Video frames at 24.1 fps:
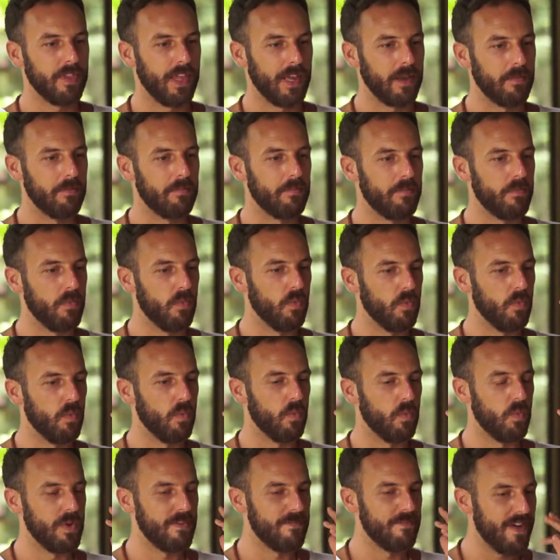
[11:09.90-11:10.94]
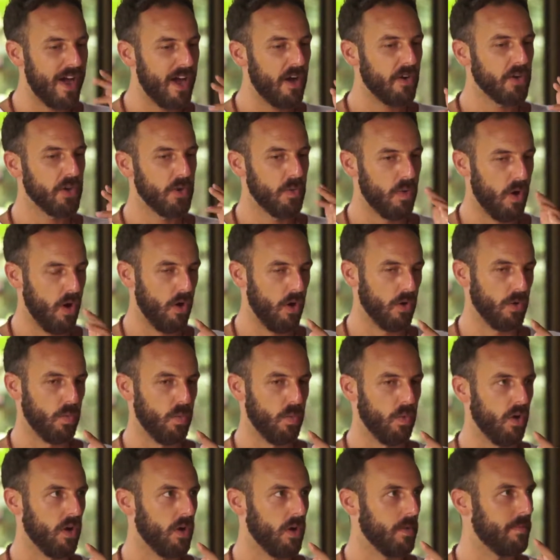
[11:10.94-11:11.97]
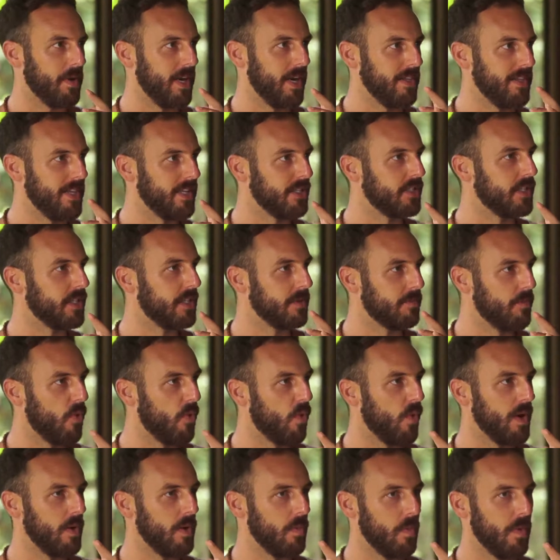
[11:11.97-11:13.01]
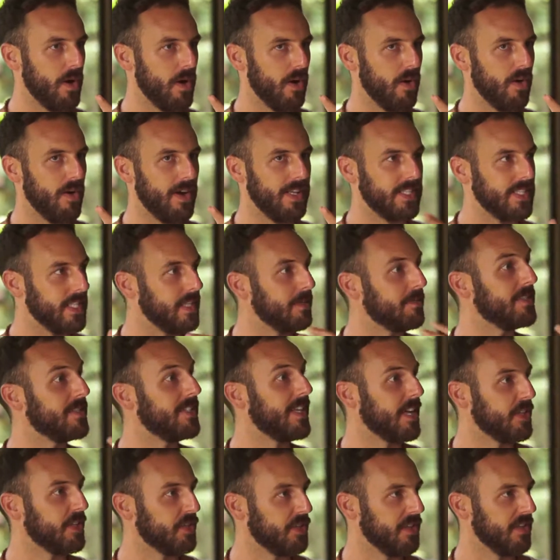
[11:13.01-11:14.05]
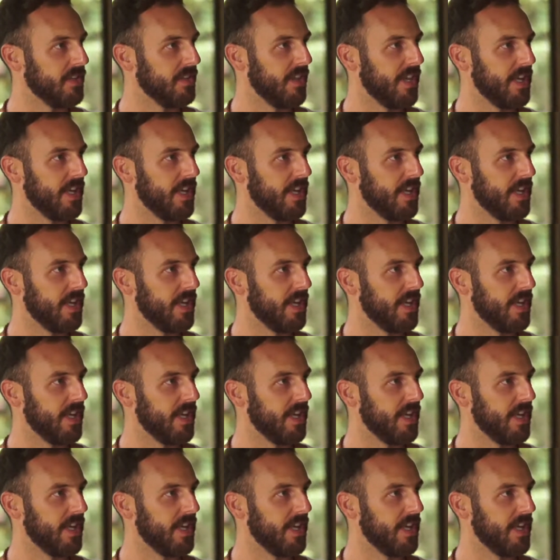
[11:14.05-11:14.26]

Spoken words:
Like, we value hard work, but I think to the point where it's an obsession.